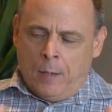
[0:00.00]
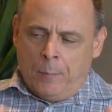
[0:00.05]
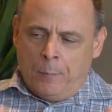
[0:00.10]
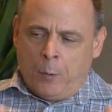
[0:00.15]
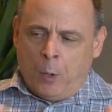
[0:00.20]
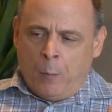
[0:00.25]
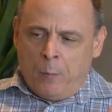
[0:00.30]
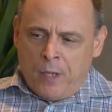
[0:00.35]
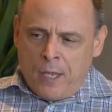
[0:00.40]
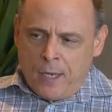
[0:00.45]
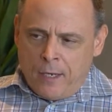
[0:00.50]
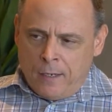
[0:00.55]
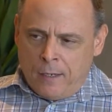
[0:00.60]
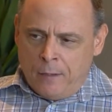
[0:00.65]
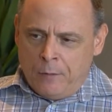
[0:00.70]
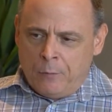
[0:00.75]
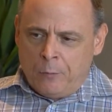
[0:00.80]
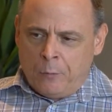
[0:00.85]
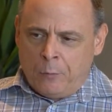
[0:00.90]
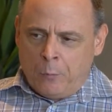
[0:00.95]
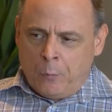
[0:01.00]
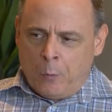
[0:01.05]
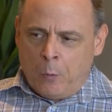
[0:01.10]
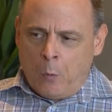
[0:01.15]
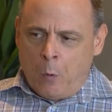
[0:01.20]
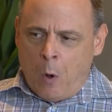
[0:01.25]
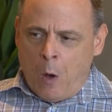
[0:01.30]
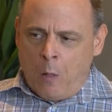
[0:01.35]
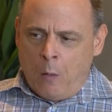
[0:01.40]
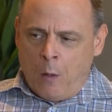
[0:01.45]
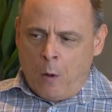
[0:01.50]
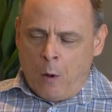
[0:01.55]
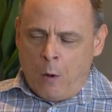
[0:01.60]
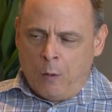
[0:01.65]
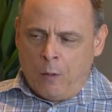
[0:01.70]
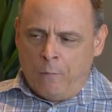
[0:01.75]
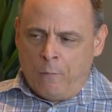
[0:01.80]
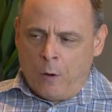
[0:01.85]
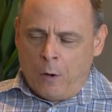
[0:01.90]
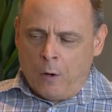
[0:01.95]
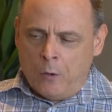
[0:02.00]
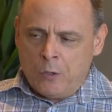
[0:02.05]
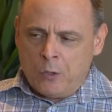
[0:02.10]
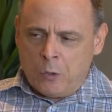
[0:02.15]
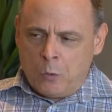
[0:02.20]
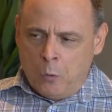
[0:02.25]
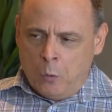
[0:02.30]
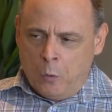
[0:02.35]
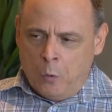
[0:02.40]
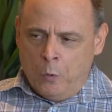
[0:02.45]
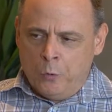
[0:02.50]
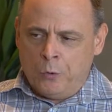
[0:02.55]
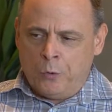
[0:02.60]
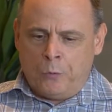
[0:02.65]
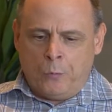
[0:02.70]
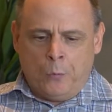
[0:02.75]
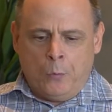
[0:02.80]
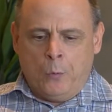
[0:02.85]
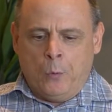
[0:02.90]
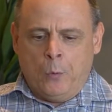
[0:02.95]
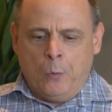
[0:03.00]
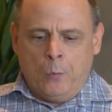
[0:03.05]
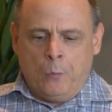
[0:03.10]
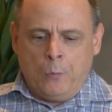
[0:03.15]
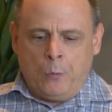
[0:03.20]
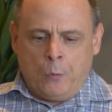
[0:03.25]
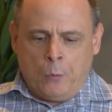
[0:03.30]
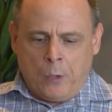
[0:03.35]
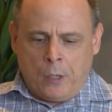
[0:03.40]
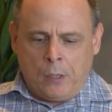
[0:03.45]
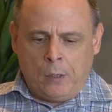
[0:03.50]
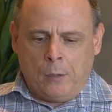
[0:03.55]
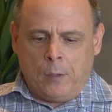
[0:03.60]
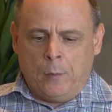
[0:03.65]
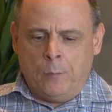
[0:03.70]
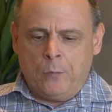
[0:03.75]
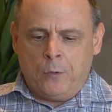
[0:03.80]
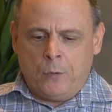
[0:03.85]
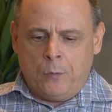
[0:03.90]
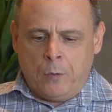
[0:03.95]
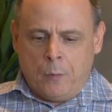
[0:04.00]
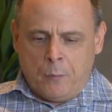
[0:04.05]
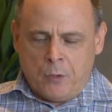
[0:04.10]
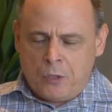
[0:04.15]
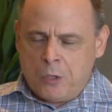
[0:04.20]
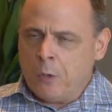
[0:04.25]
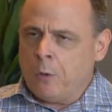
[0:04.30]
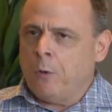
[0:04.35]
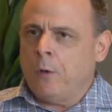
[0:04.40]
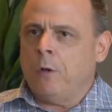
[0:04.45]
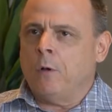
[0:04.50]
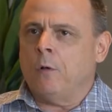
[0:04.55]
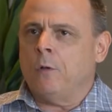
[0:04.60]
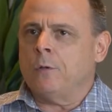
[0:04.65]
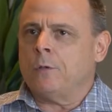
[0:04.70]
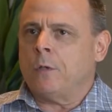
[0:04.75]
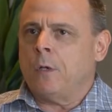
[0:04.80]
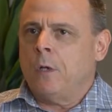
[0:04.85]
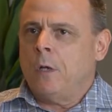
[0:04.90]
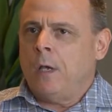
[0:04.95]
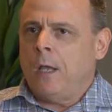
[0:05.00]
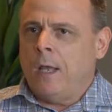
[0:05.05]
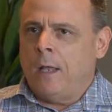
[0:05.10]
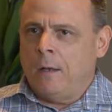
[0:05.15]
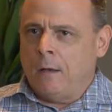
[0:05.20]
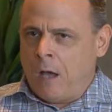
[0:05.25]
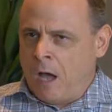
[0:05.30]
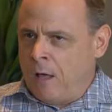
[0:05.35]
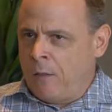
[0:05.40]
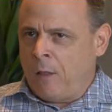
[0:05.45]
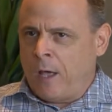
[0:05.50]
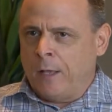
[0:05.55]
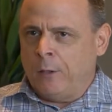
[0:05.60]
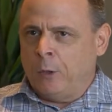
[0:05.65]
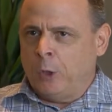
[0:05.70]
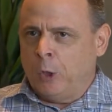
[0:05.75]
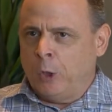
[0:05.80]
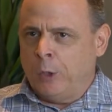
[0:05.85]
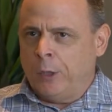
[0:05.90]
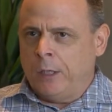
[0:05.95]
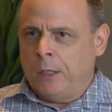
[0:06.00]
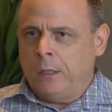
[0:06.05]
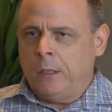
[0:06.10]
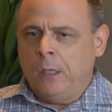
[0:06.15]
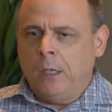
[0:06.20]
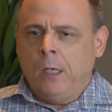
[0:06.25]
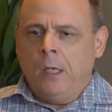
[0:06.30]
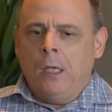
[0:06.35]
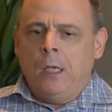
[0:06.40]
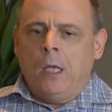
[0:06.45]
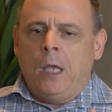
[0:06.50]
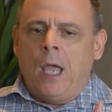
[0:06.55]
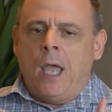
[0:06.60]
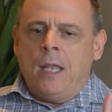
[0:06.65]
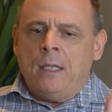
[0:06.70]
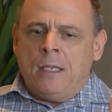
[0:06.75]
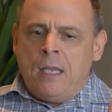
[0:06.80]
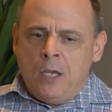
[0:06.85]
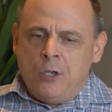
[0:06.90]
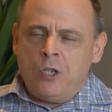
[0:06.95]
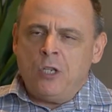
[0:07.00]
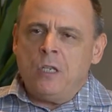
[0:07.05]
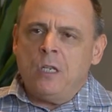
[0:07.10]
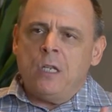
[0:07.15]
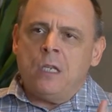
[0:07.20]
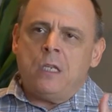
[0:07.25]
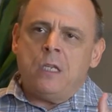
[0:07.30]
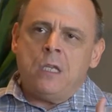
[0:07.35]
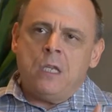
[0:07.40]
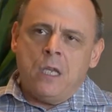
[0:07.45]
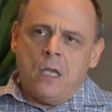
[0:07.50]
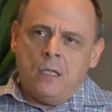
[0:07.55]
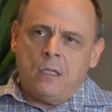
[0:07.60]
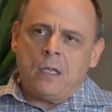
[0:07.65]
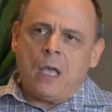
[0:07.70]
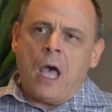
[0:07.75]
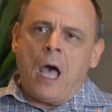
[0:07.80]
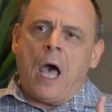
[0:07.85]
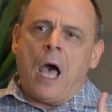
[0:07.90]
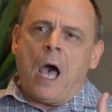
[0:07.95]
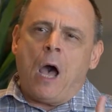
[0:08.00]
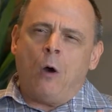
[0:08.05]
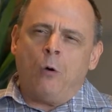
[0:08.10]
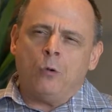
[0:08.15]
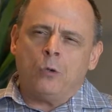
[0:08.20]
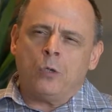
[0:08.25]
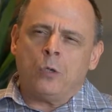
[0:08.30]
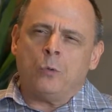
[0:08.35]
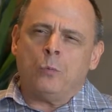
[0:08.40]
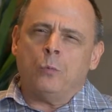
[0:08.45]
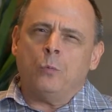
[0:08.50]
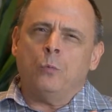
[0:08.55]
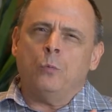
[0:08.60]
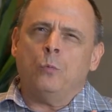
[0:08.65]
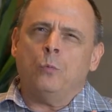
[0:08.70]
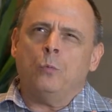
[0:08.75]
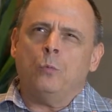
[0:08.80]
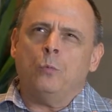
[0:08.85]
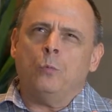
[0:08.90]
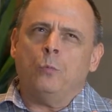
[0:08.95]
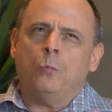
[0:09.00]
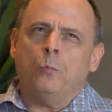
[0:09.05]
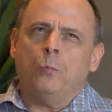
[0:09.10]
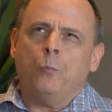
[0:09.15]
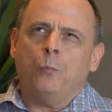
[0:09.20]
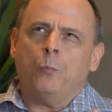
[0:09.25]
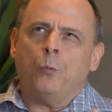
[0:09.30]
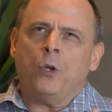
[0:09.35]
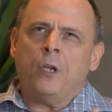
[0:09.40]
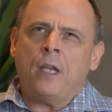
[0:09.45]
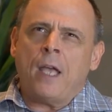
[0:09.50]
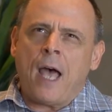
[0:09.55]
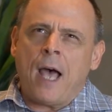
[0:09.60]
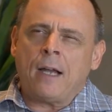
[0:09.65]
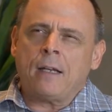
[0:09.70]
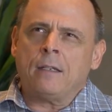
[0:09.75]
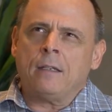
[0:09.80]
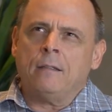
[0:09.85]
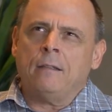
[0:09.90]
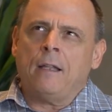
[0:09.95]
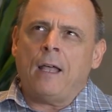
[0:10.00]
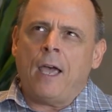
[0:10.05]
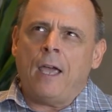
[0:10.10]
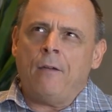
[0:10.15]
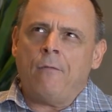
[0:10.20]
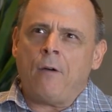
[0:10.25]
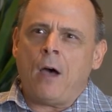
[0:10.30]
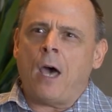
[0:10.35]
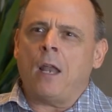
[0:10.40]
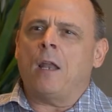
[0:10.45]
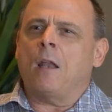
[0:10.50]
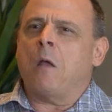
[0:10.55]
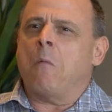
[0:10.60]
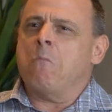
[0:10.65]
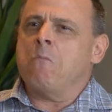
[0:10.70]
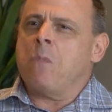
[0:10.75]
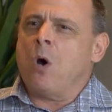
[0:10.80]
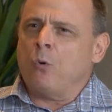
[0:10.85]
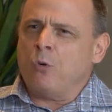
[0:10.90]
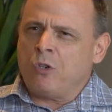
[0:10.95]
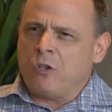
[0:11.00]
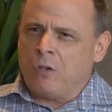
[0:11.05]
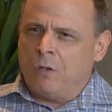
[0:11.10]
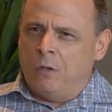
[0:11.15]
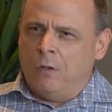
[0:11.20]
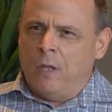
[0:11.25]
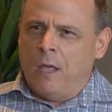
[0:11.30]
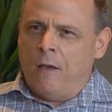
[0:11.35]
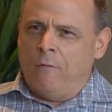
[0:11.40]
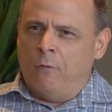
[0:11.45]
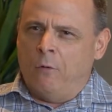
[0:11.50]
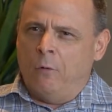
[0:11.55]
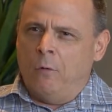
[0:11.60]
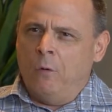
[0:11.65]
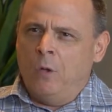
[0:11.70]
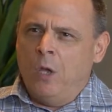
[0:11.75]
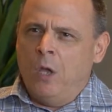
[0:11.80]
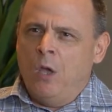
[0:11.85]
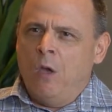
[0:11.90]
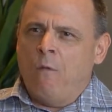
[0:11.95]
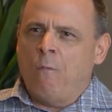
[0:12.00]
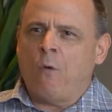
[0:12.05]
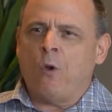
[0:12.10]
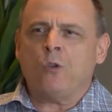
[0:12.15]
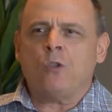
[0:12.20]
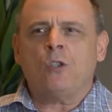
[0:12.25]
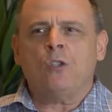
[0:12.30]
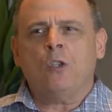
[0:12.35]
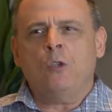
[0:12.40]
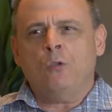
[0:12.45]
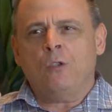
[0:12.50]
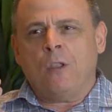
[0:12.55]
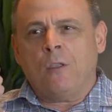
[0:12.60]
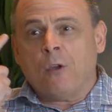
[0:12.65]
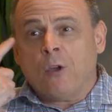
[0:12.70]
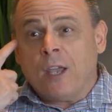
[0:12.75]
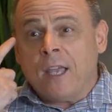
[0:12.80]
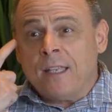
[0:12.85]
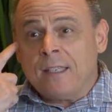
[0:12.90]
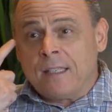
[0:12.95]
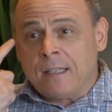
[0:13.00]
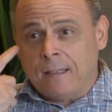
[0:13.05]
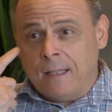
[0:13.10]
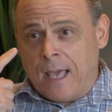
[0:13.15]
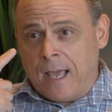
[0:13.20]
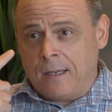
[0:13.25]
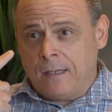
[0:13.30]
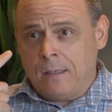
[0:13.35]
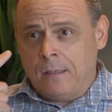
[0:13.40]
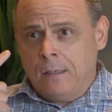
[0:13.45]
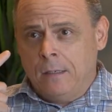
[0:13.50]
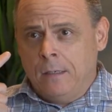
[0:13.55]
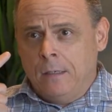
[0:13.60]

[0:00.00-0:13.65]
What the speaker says: permeated it through all of our schools, through curriculum, through the materials and online learning, teaching the kids how to react to life on an emotional level versus using their intellect.